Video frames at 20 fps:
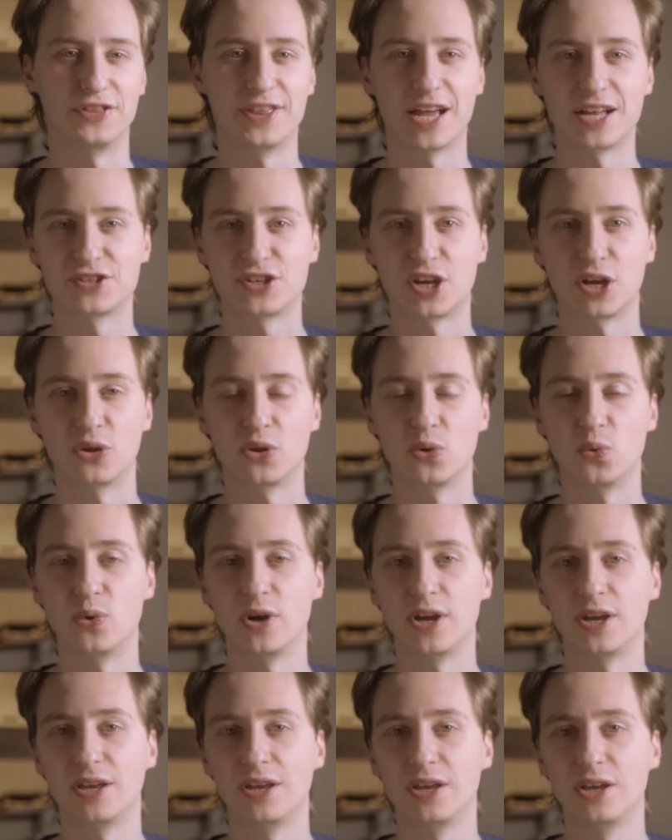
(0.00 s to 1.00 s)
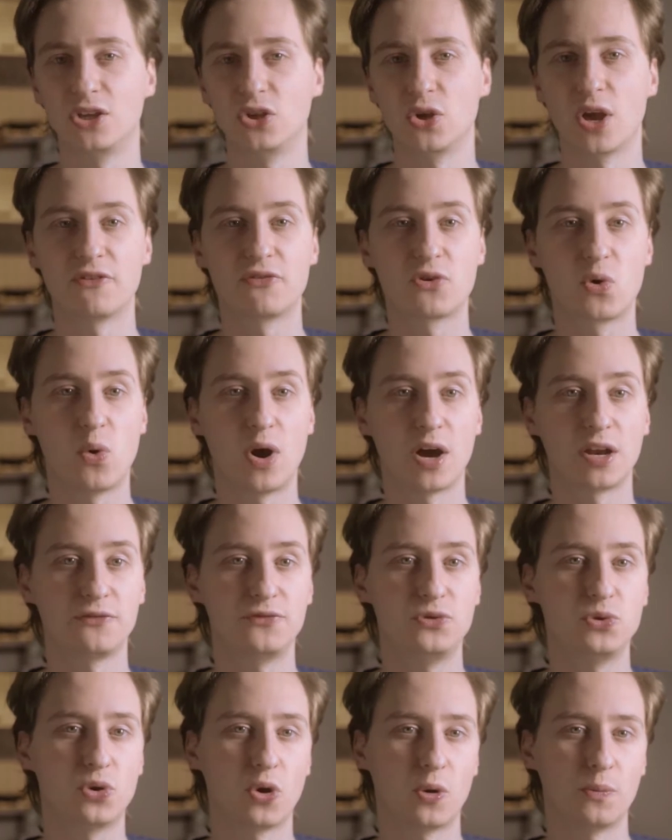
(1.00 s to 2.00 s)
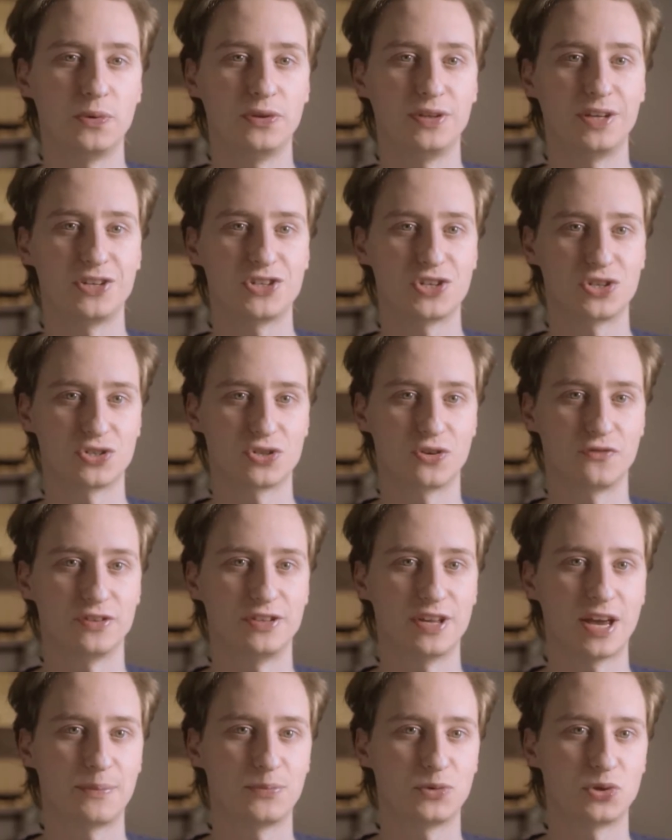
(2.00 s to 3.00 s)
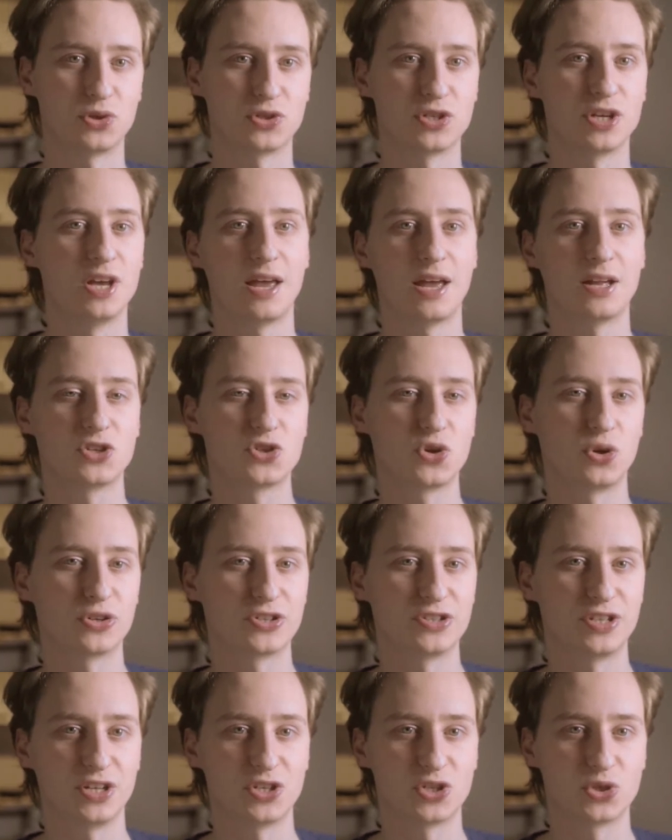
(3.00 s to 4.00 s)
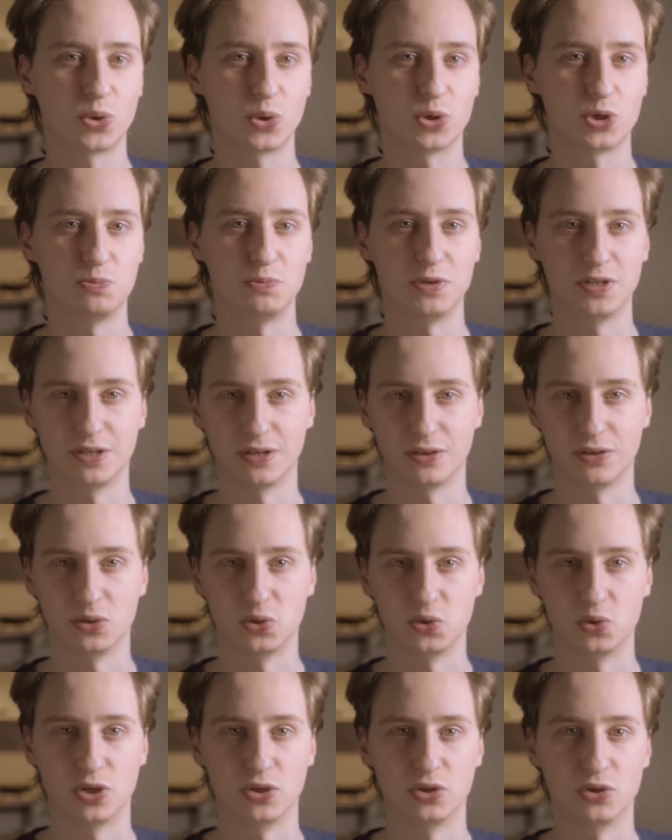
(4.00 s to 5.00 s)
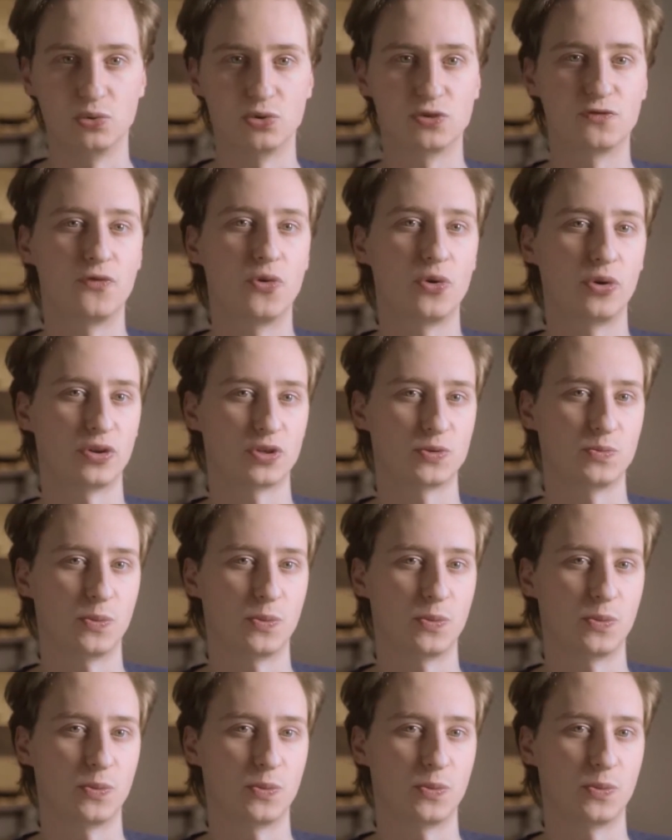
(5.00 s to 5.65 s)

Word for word: that's out of the way, you have quite a few combinations of adapters and solid-state storage media that you can use for this